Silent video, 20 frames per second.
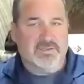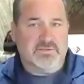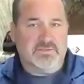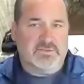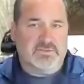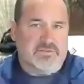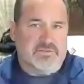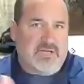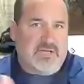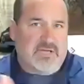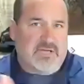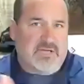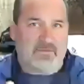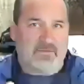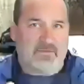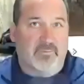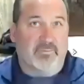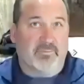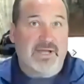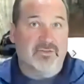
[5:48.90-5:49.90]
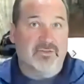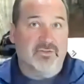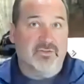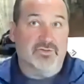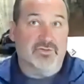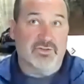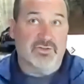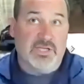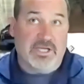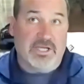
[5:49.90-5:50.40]
V6 is kind of the
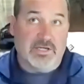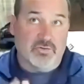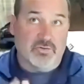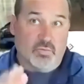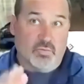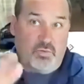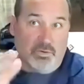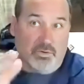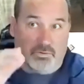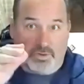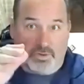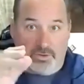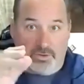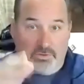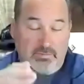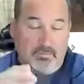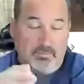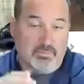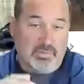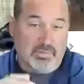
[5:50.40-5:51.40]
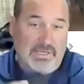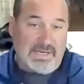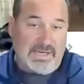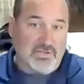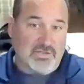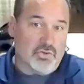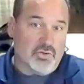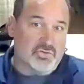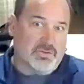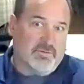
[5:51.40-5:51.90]
magical stage where the
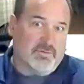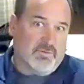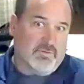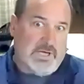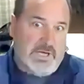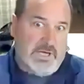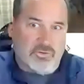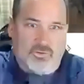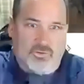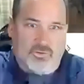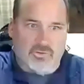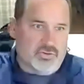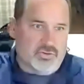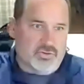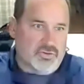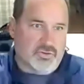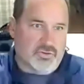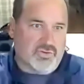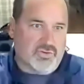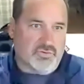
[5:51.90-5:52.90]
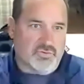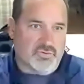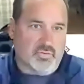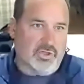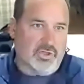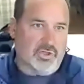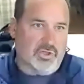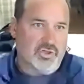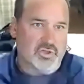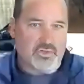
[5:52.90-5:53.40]
plant use of nitrogen
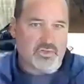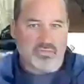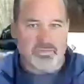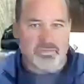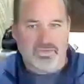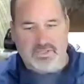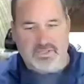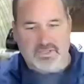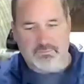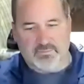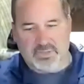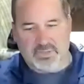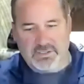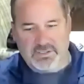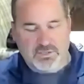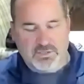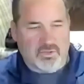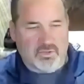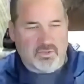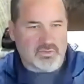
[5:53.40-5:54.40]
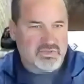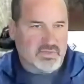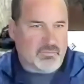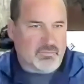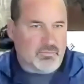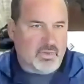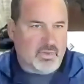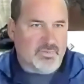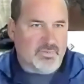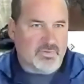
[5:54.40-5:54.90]
really shoots up. But,
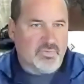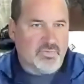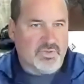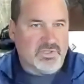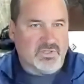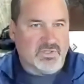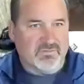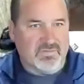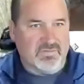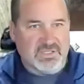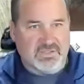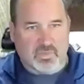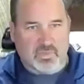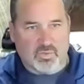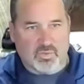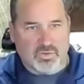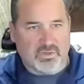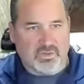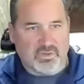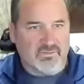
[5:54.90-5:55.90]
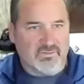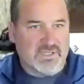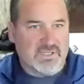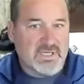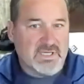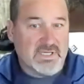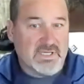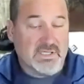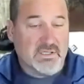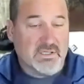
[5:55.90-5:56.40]
somewhere between the V4 and the
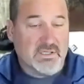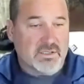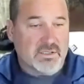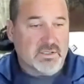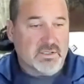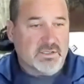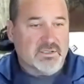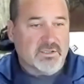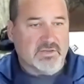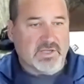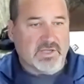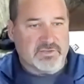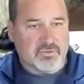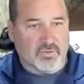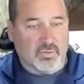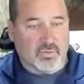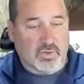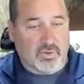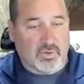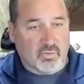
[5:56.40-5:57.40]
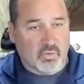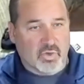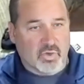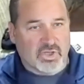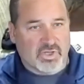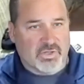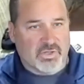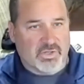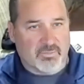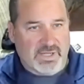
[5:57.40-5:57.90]
V8, that's when
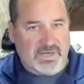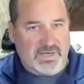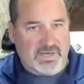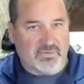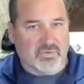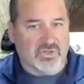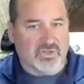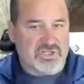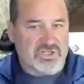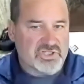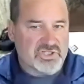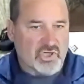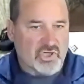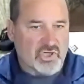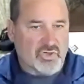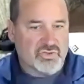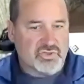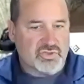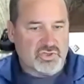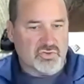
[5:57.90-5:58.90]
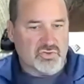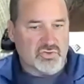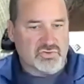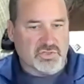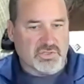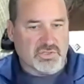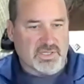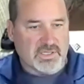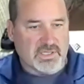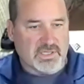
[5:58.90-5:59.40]
the plant really starts
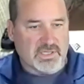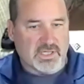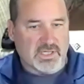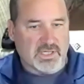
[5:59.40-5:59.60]
using that